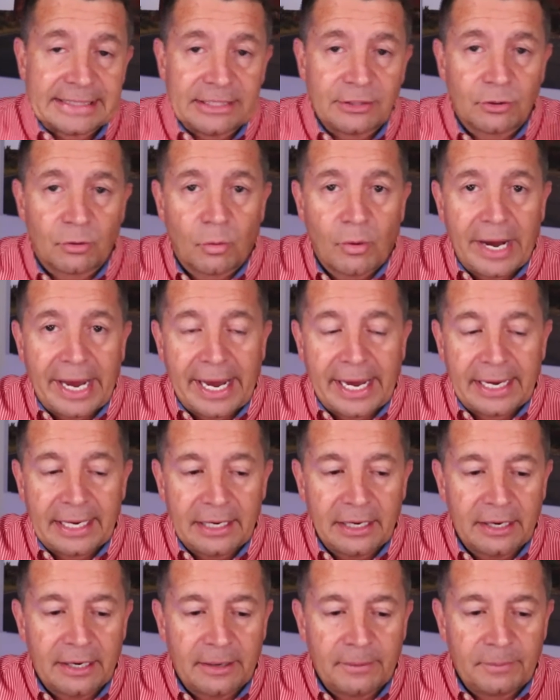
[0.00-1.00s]
Either
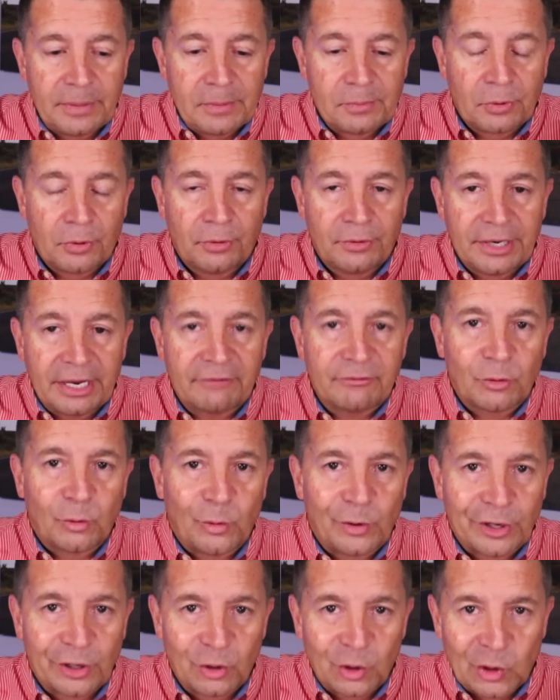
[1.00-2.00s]
way, uh, people never
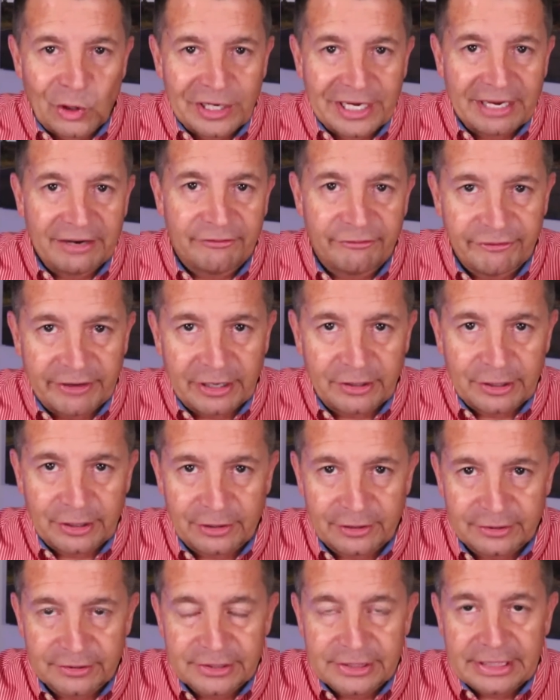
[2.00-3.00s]
want to look at
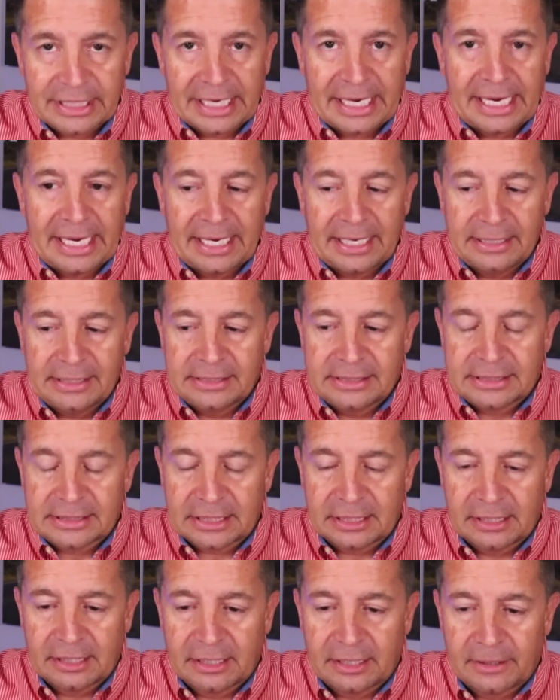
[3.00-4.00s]
failures, and
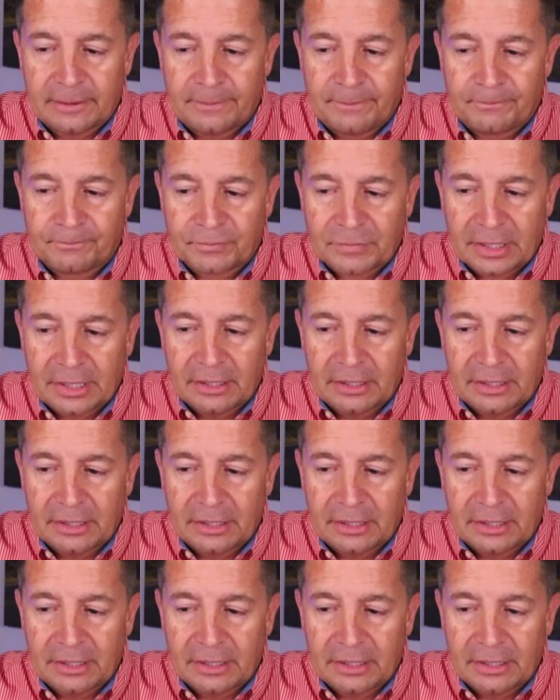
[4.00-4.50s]
um,